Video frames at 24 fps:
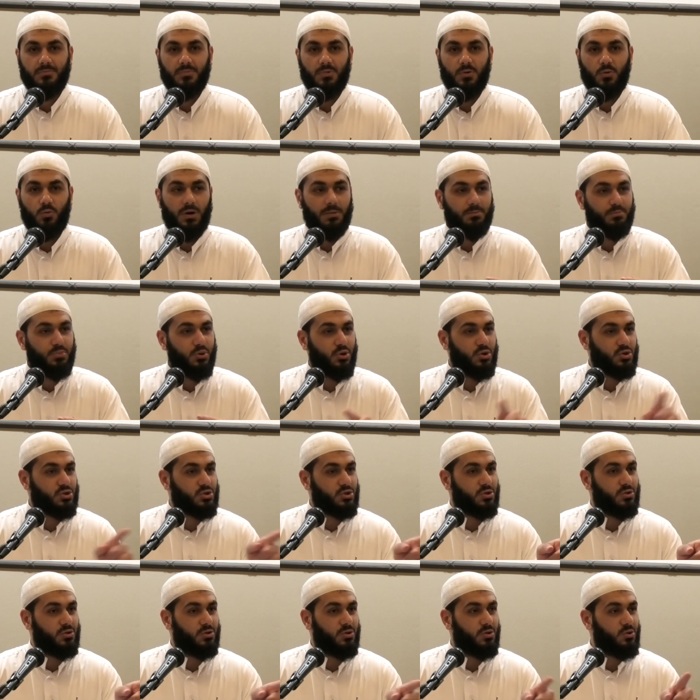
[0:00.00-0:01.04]
One
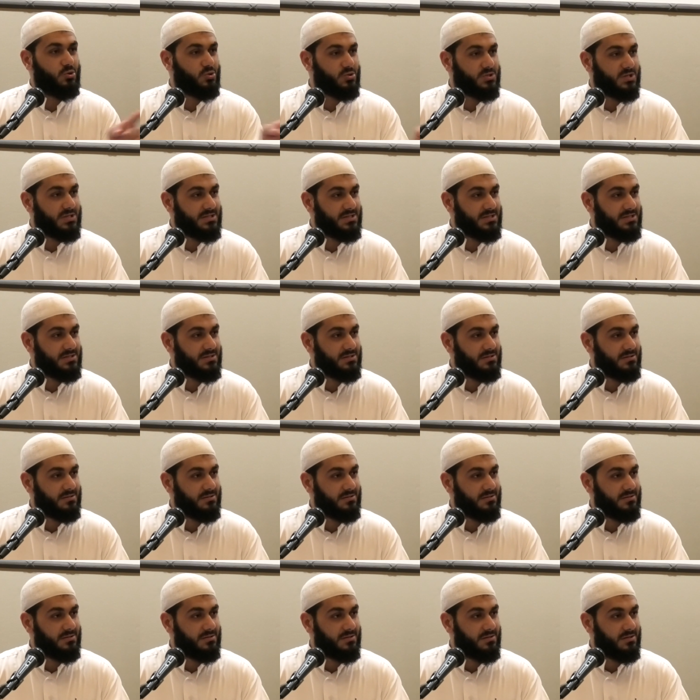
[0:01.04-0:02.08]
person loses
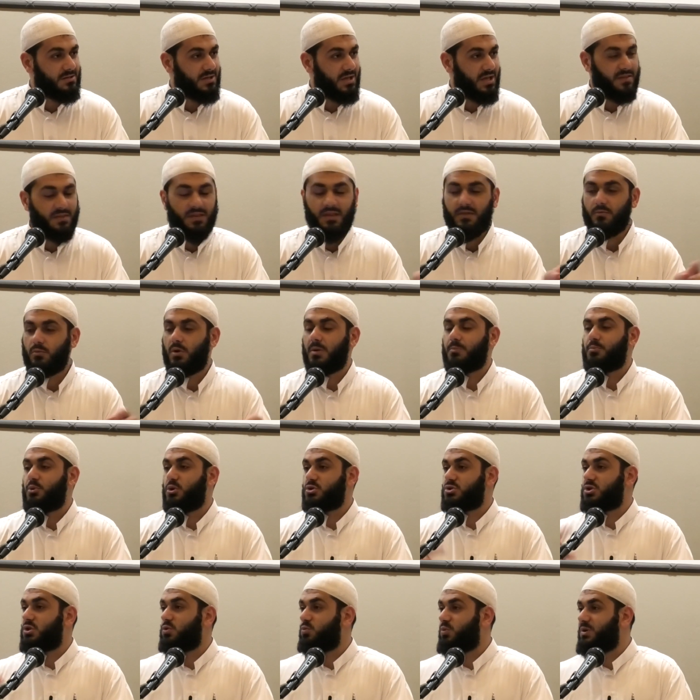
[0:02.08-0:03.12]
and one
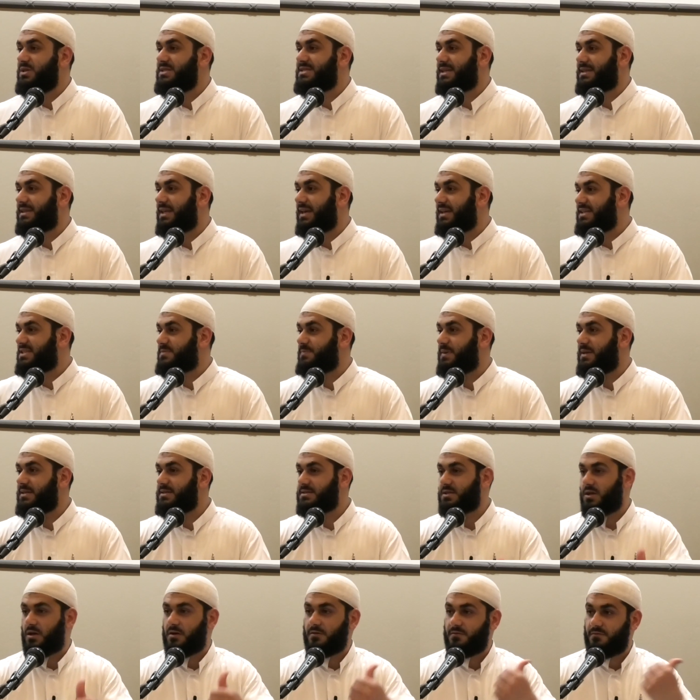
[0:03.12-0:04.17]
person wins at the expense
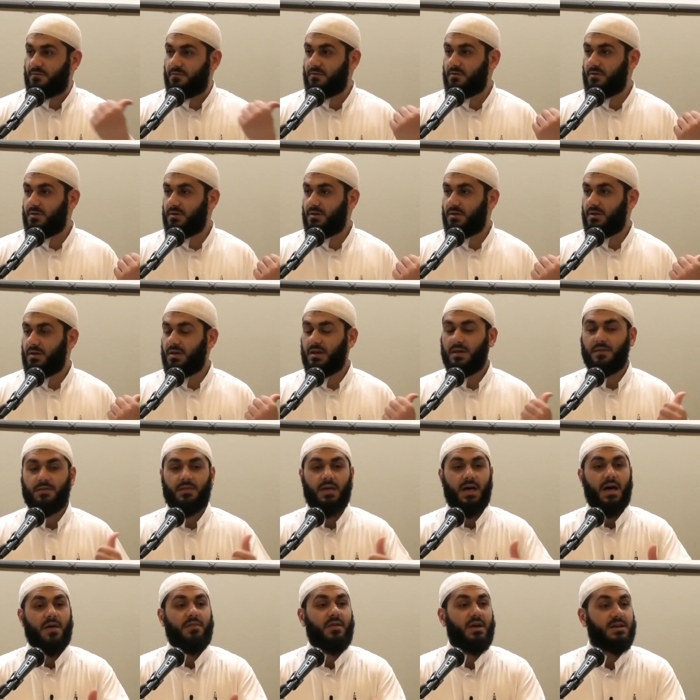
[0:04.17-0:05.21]
of the
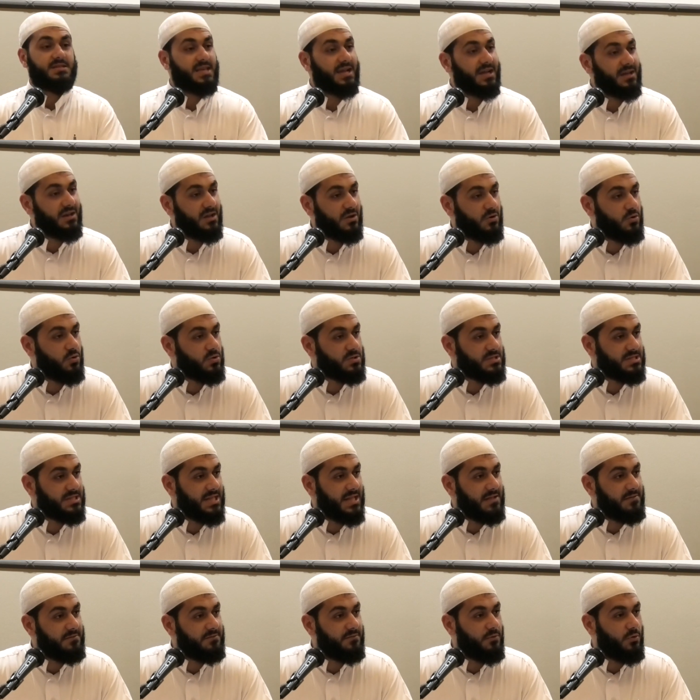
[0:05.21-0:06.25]
other. Is that going to cause
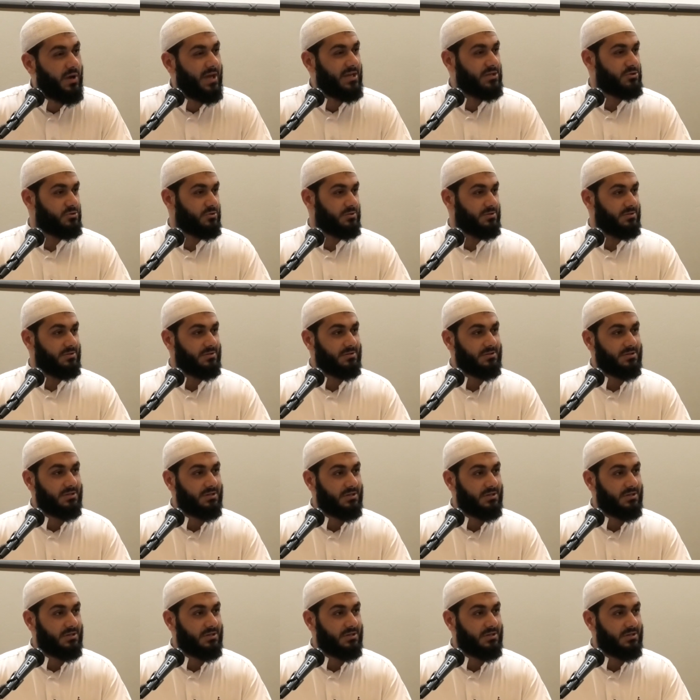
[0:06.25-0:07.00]
love or hatred?